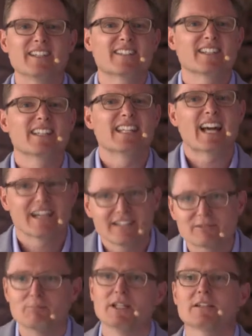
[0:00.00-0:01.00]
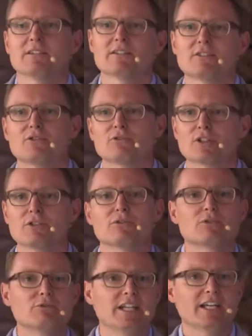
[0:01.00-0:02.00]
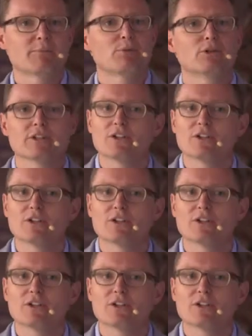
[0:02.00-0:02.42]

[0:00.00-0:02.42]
It's a nightmare to go to the airport.